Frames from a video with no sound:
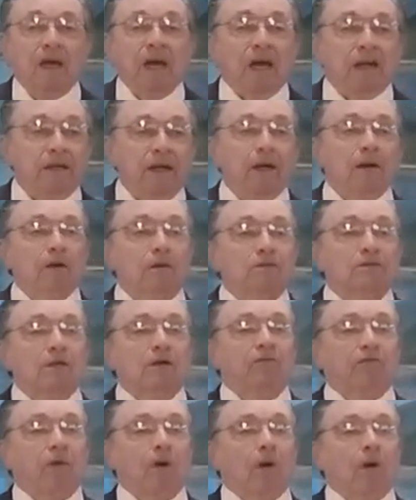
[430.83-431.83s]
And here's
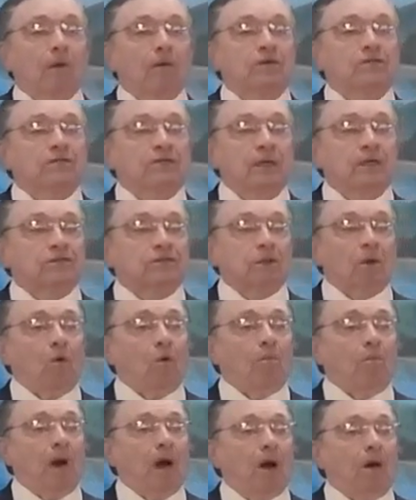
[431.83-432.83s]
a verse that's
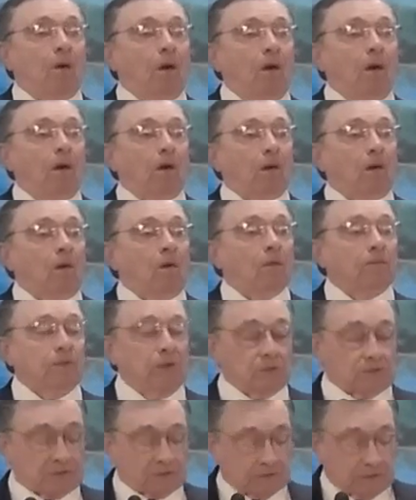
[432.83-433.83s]
on my heart on
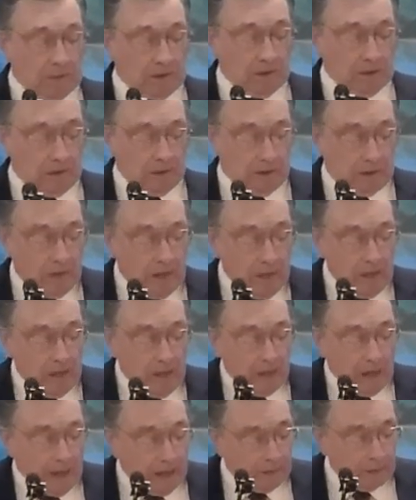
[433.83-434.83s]
this
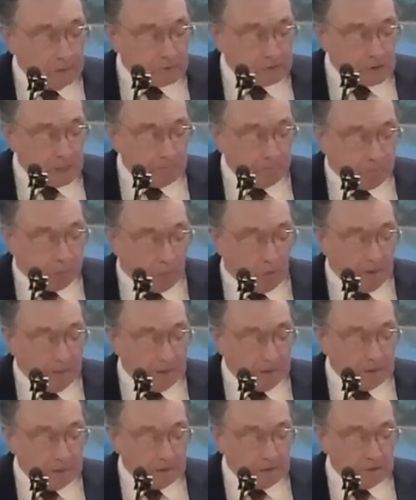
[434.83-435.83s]
day. And he said,
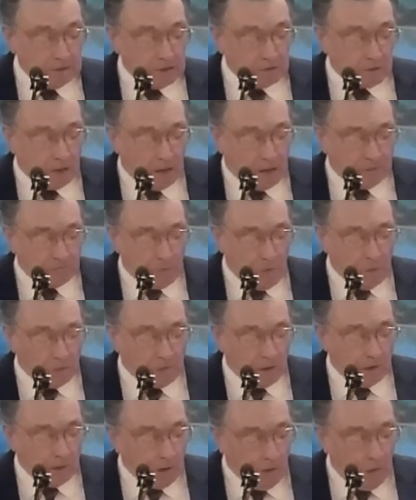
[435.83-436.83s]
pray ye therefore
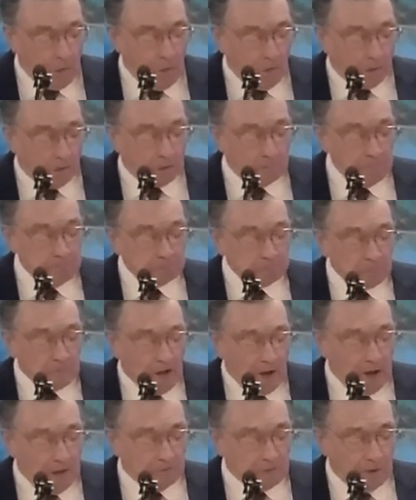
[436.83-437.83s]
the Lord
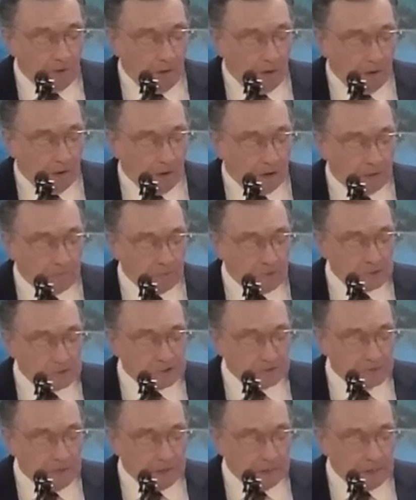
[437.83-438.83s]
of the
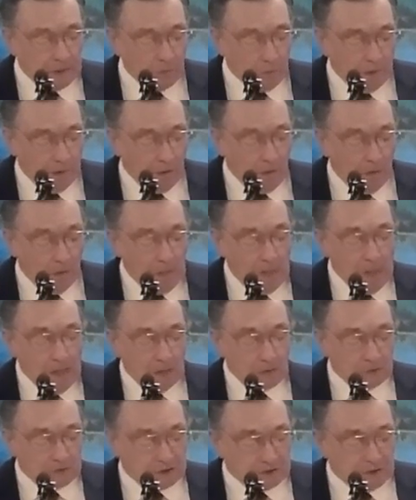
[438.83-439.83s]
harvest, that he will
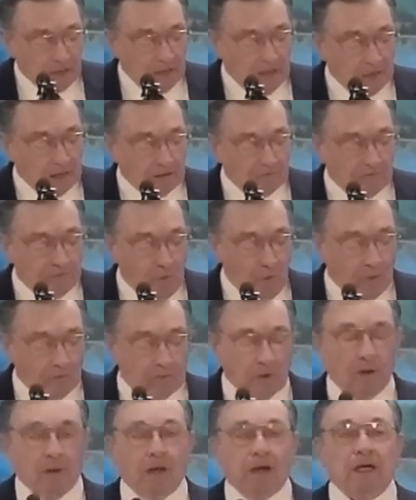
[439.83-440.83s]
send forth
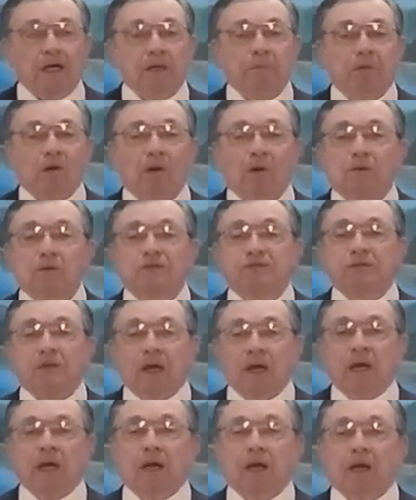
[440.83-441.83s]
labors
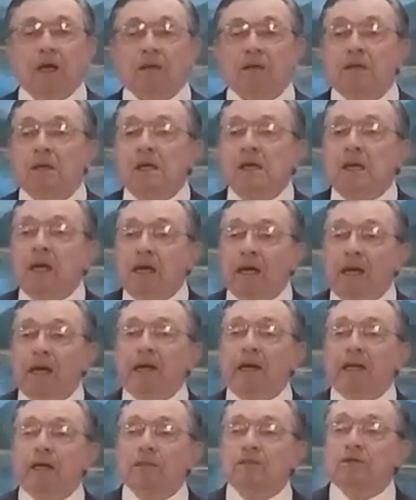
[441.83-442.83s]
in
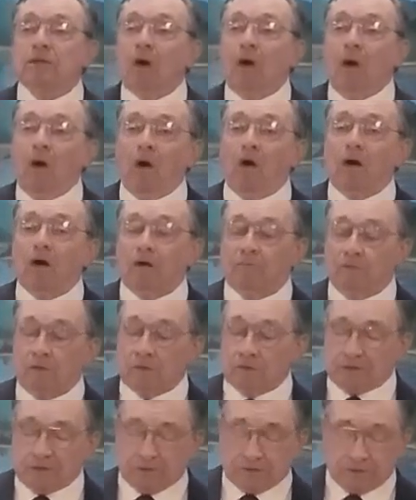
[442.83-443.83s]
his
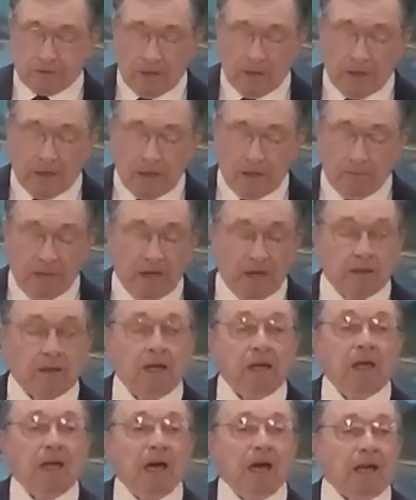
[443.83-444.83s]
harvest.
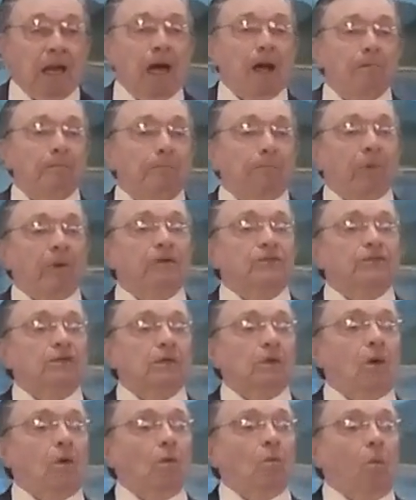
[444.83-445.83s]
Amen. And I'm
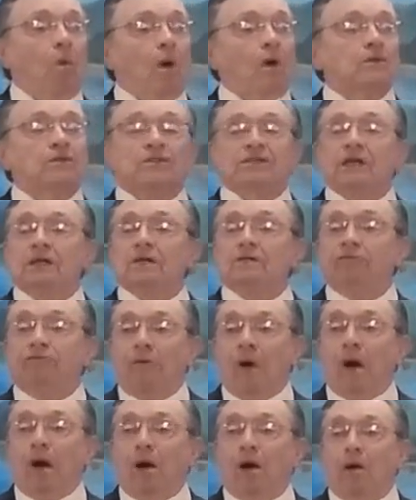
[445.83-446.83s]
preaching on what's
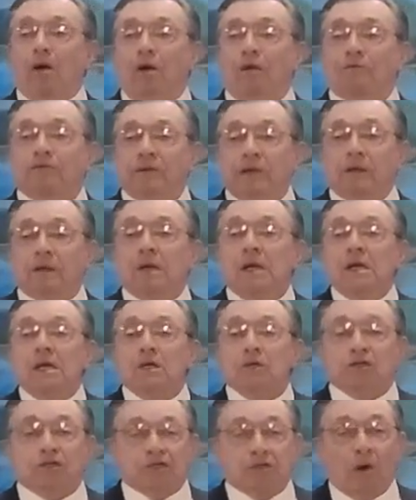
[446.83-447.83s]
involved in
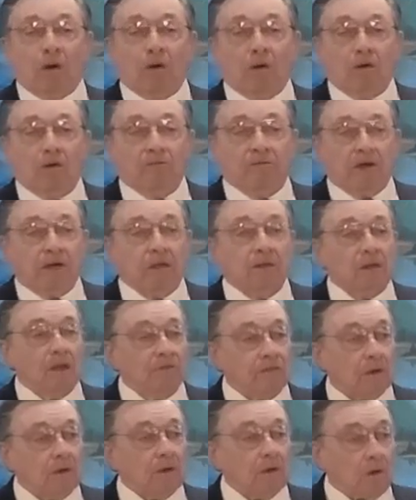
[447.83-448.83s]

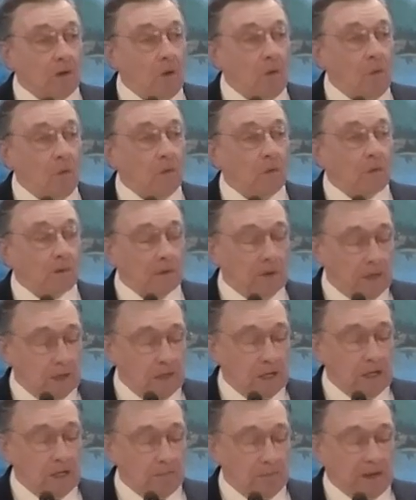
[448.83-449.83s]
serving the Lord.
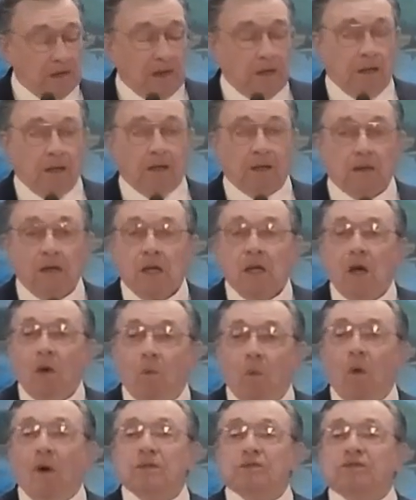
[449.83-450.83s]
Amen.
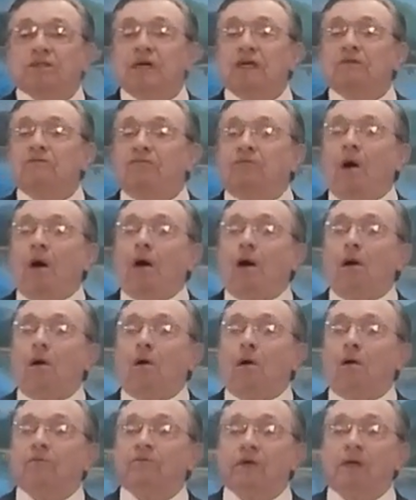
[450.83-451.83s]
What's
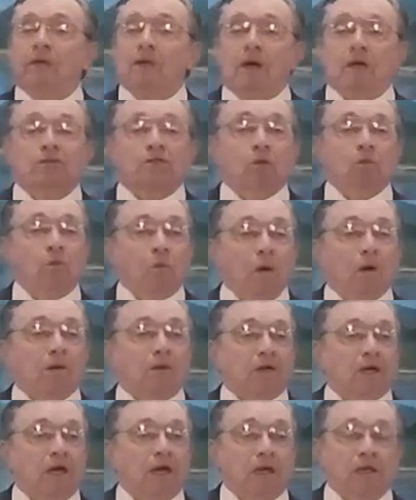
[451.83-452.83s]
involved in us
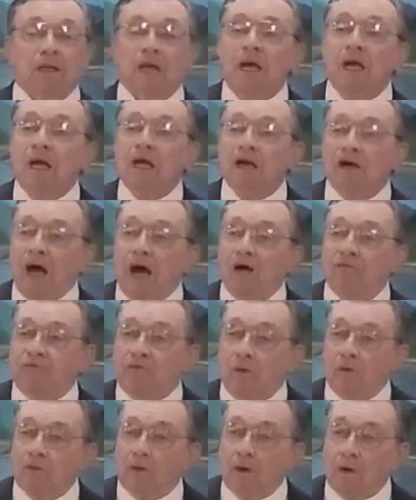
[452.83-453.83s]
working
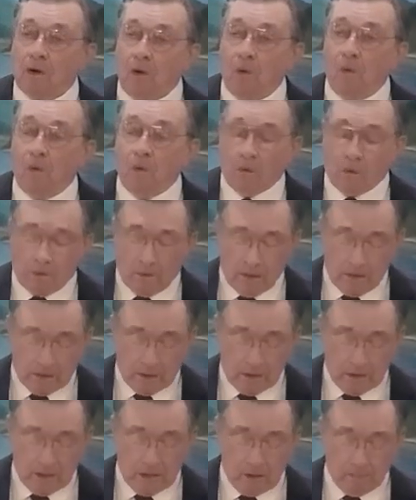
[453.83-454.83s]
for the
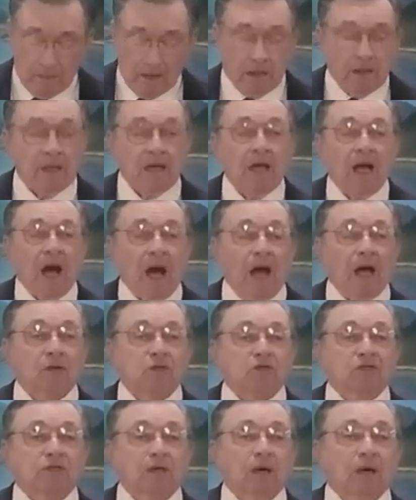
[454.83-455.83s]
Lord. Amen. I
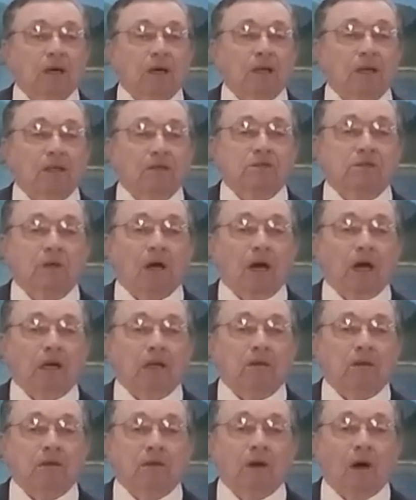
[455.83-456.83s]
say,
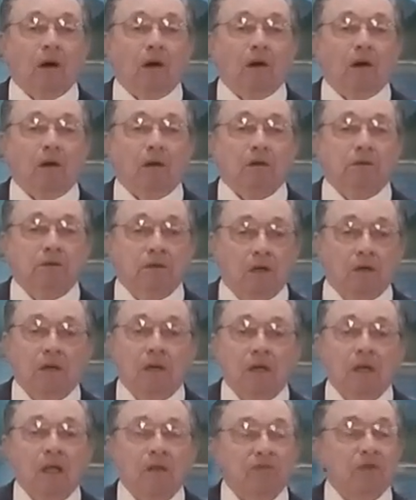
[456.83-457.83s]
thank God,
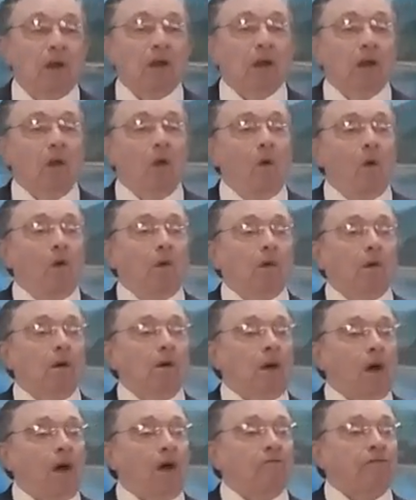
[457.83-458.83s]
the
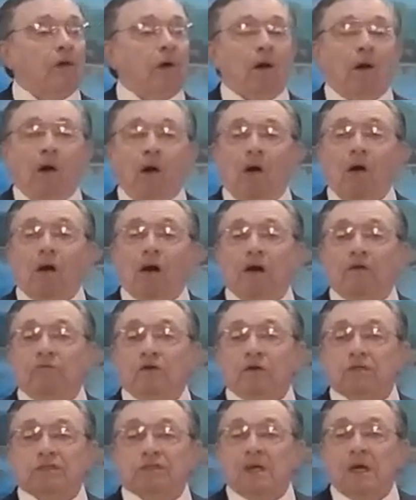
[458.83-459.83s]
Lord of the
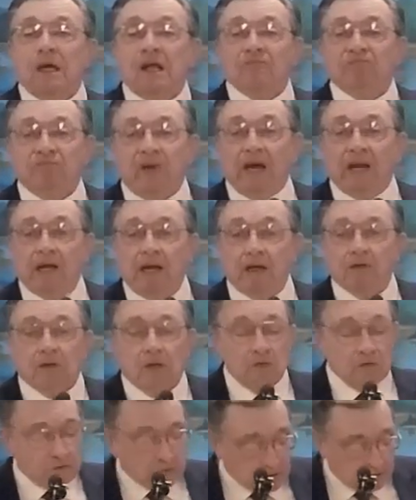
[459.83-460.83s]
harvest that
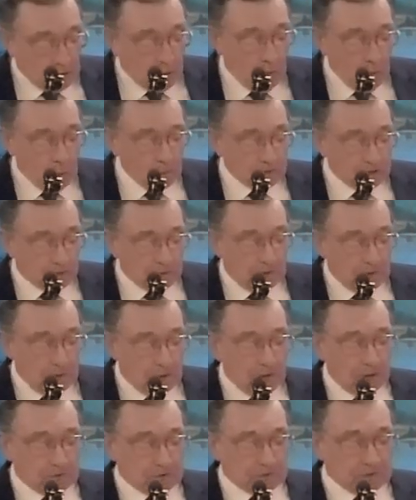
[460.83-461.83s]
hath chosen
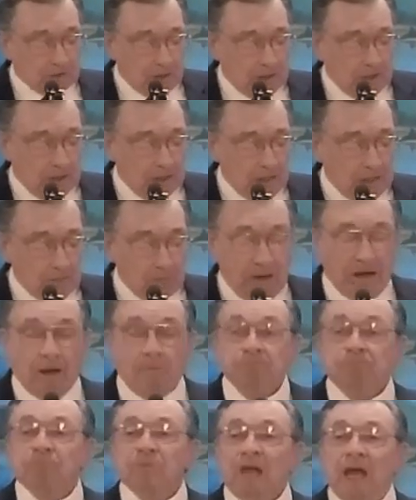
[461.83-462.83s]
us. Amen.